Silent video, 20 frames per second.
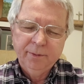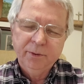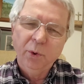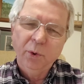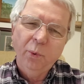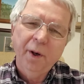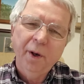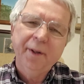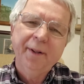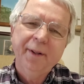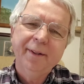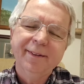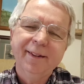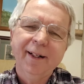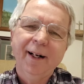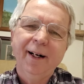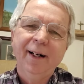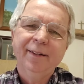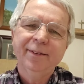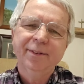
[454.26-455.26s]
So what does
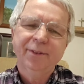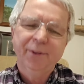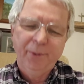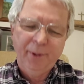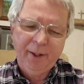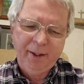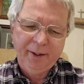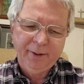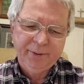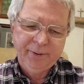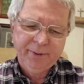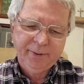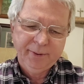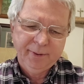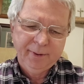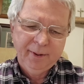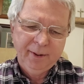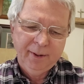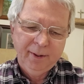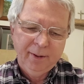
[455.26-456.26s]
God's grace
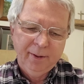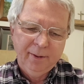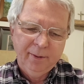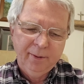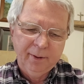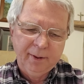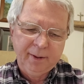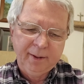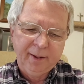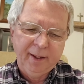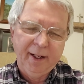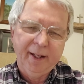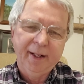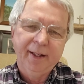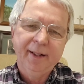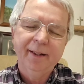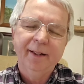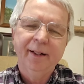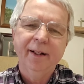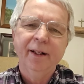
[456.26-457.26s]
look
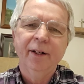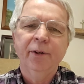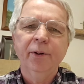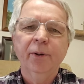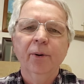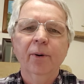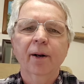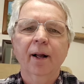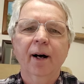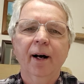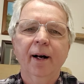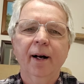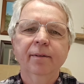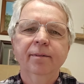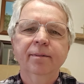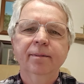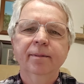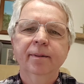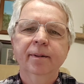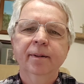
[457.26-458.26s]
like in your
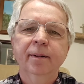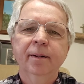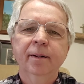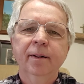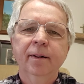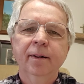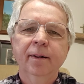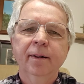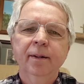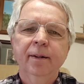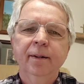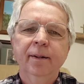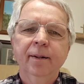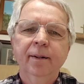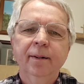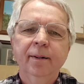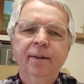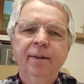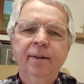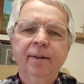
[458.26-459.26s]
life?
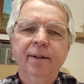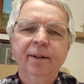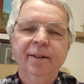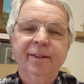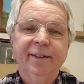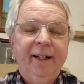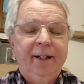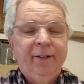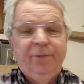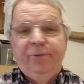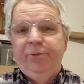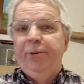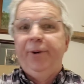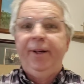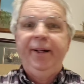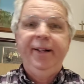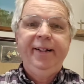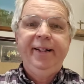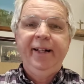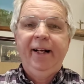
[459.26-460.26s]
Is that a
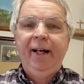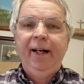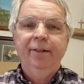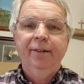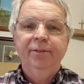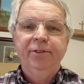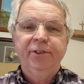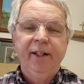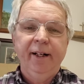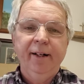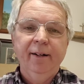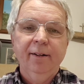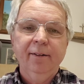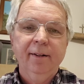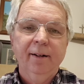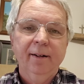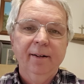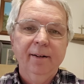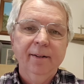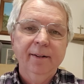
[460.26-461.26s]
free get-out-of-jail
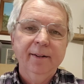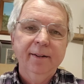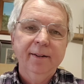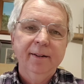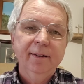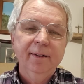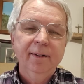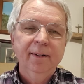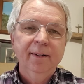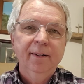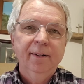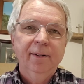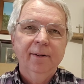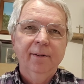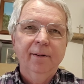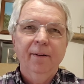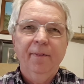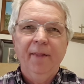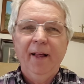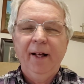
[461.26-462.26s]
card?
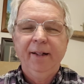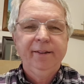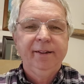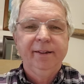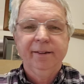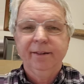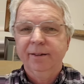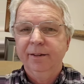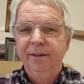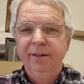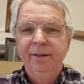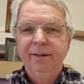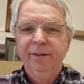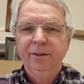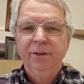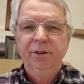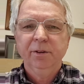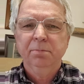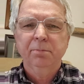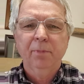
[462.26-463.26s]
Well, that's just a
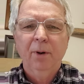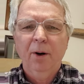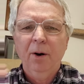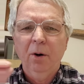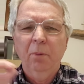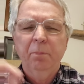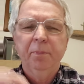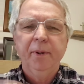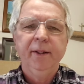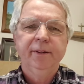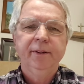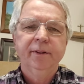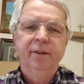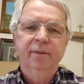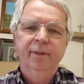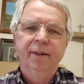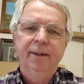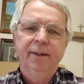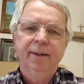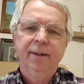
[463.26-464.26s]
small piece
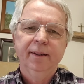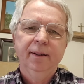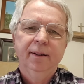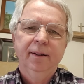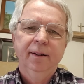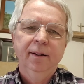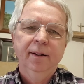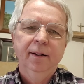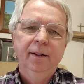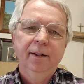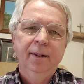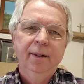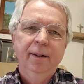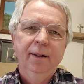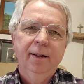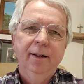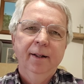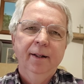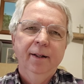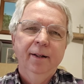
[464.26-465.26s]
of it.
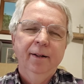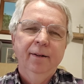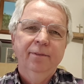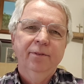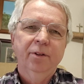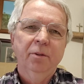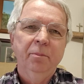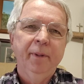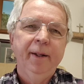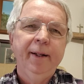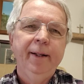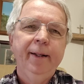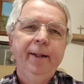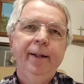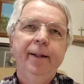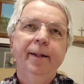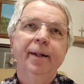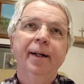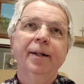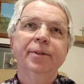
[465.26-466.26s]
For
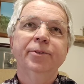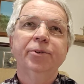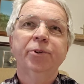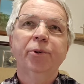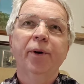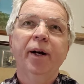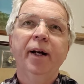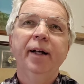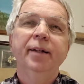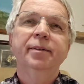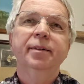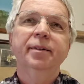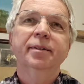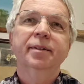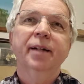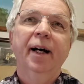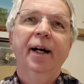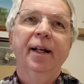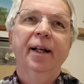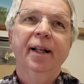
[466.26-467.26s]
me, God's grace
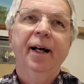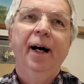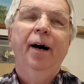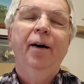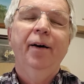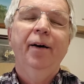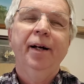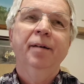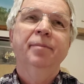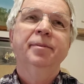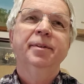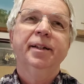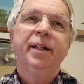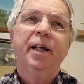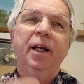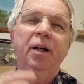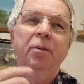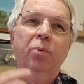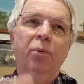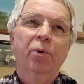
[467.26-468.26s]
is I allow him to
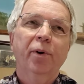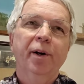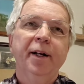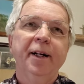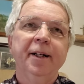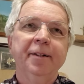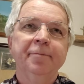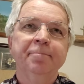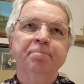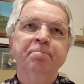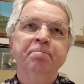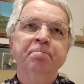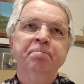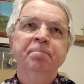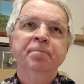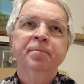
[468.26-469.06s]
keep working,